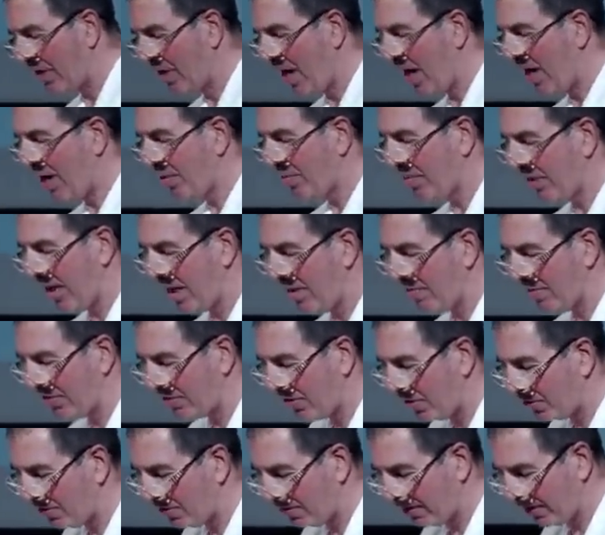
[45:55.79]
denial, blame, or
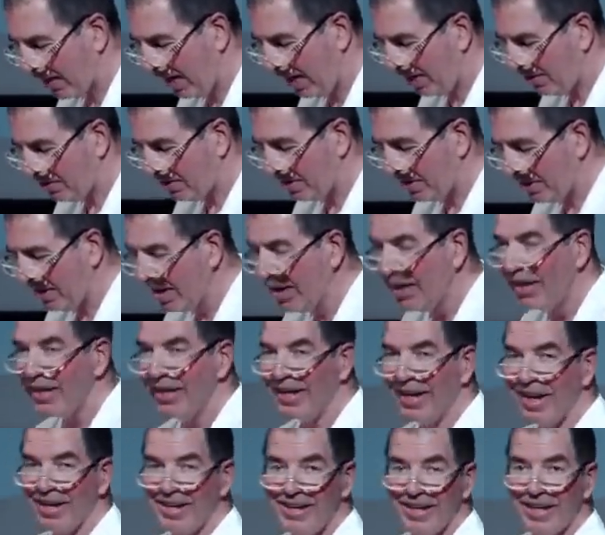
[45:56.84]
justification
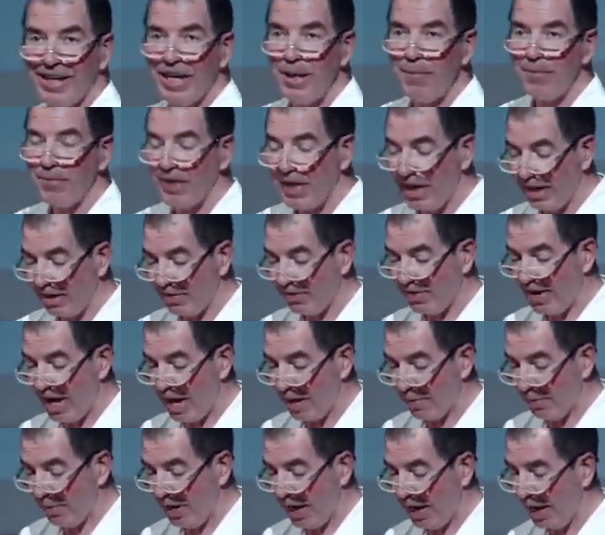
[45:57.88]
get to keep things
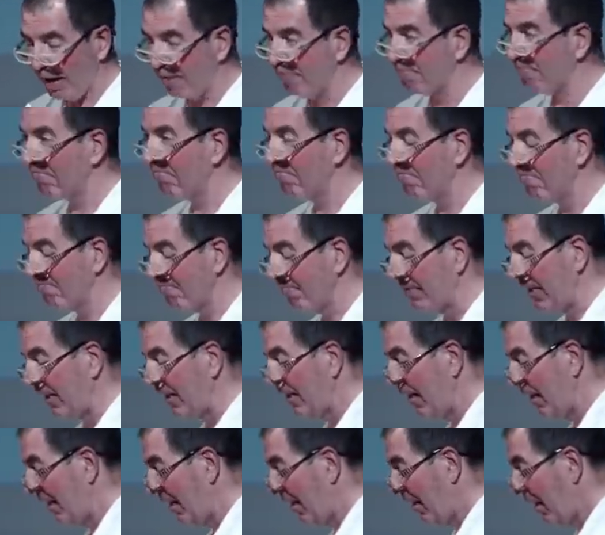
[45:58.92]
that way?
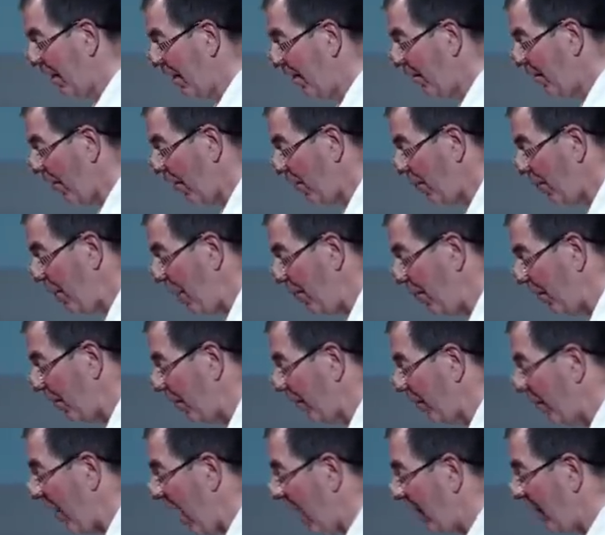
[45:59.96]
Such people
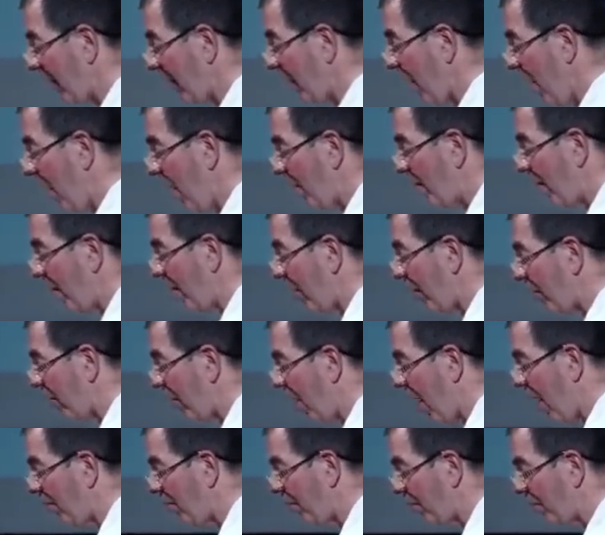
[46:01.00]
assign the cause of their
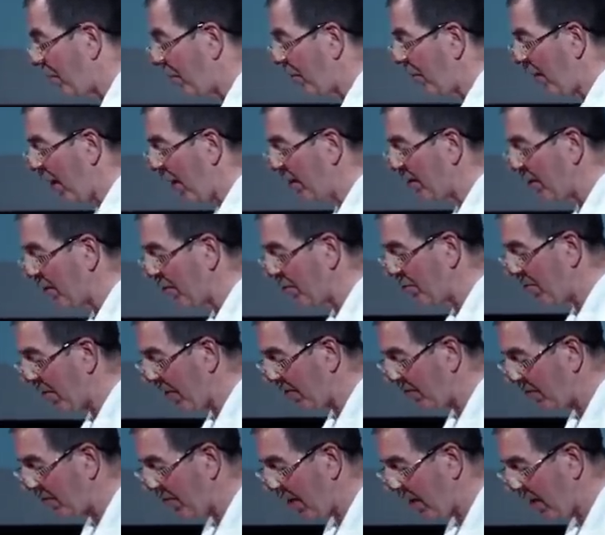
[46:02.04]
problems to others
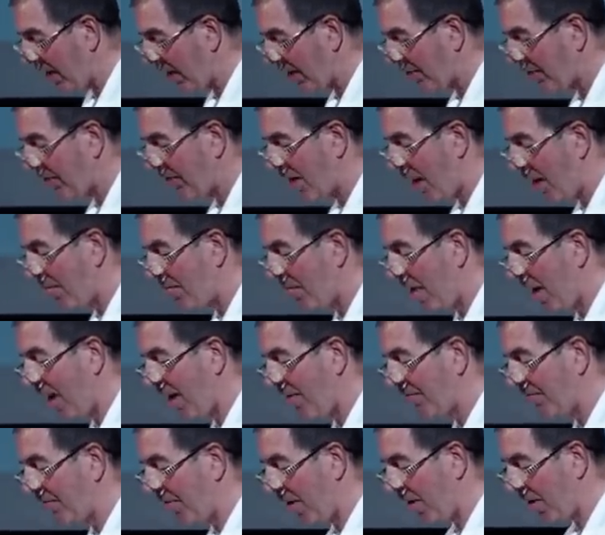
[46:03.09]
by saying, It's not
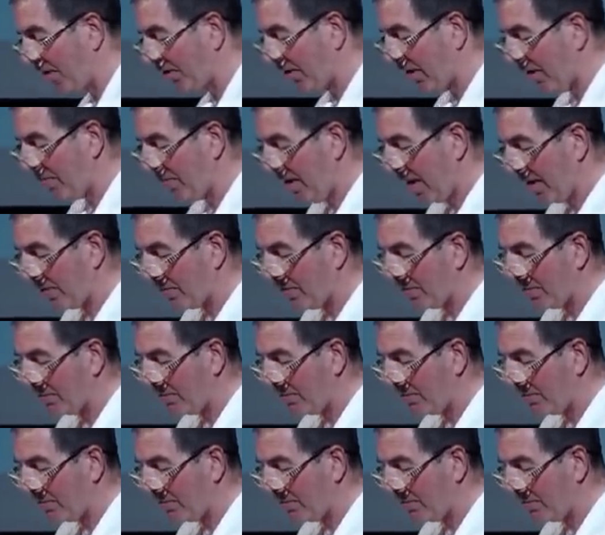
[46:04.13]
my fault. They box